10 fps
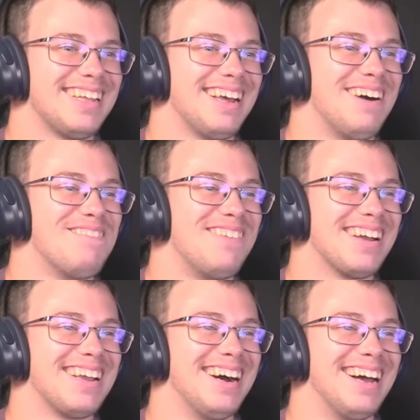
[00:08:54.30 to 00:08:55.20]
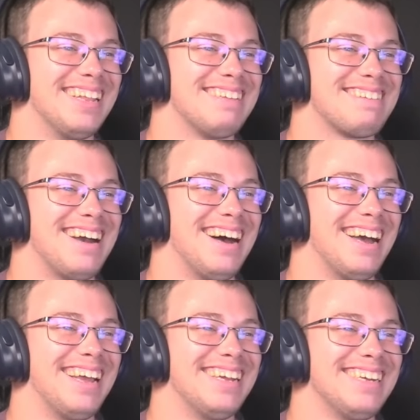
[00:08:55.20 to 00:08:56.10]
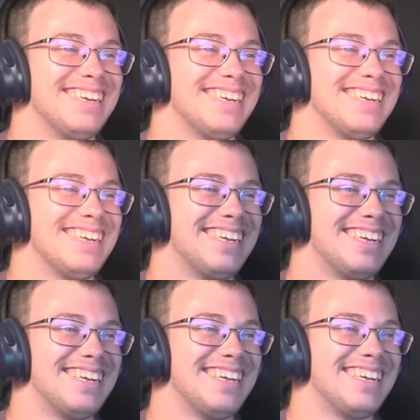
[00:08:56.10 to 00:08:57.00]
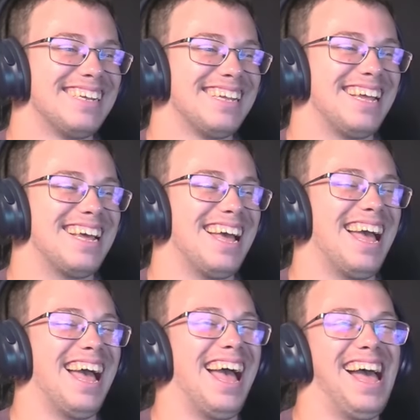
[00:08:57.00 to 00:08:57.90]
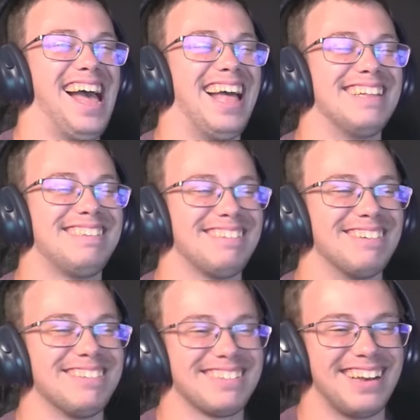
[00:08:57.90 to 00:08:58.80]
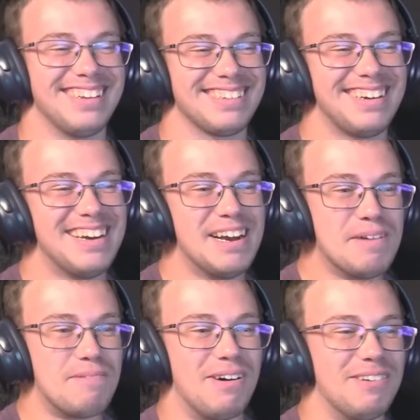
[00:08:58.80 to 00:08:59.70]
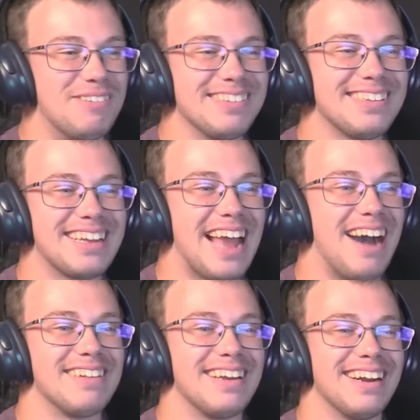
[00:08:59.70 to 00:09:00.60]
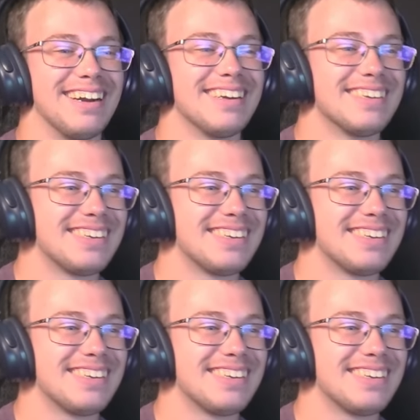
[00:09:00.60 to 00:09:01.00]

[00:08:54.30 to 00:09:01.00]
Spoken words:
Oh my god, this guy. It's so sus. Bro wants to get out of there.